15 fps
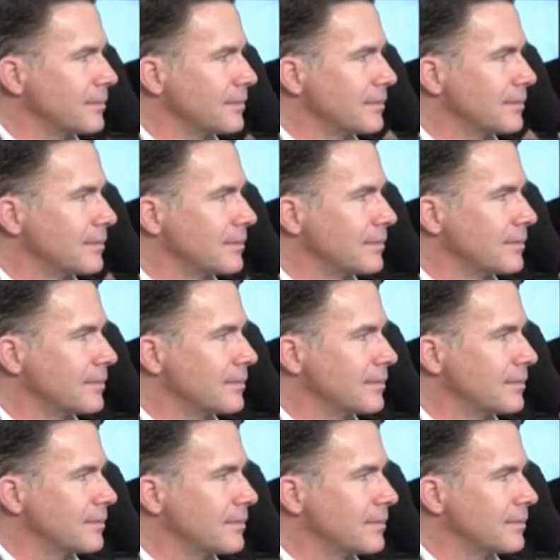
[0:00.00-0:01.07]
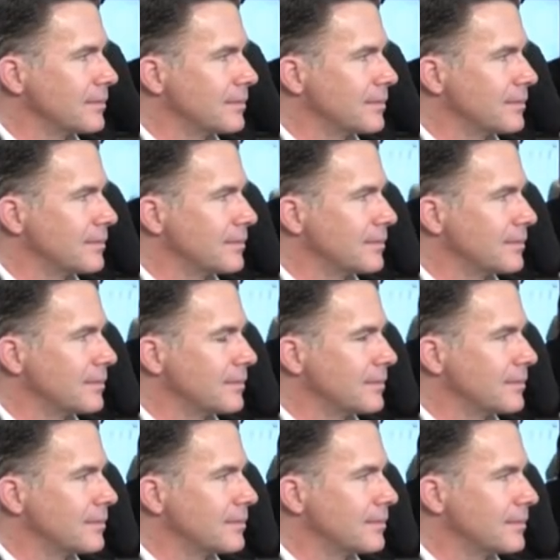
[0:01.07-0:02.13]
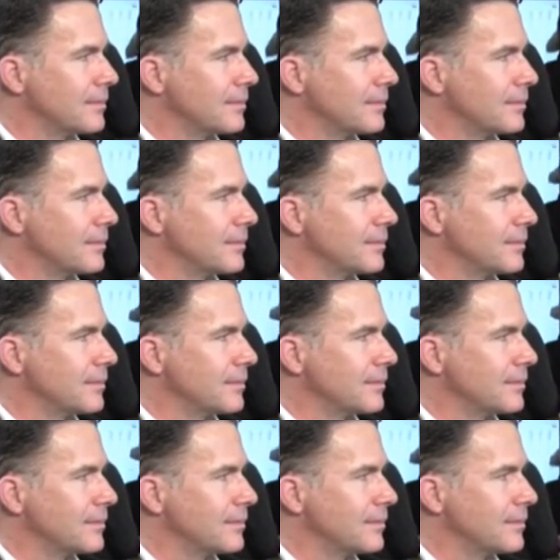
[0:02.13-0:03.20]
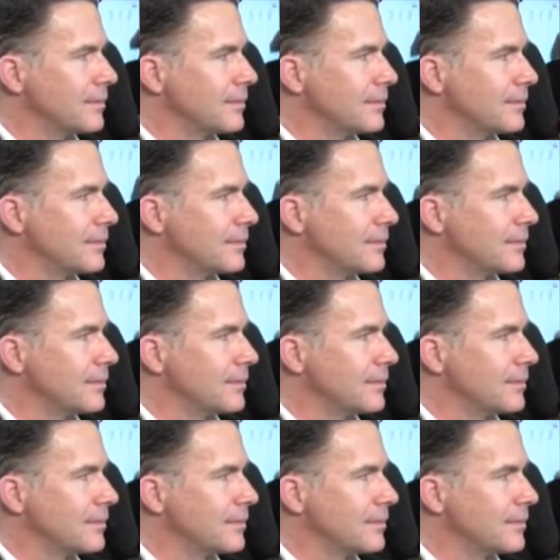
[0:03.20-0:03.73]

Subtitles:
No words are spoken by the person on screen.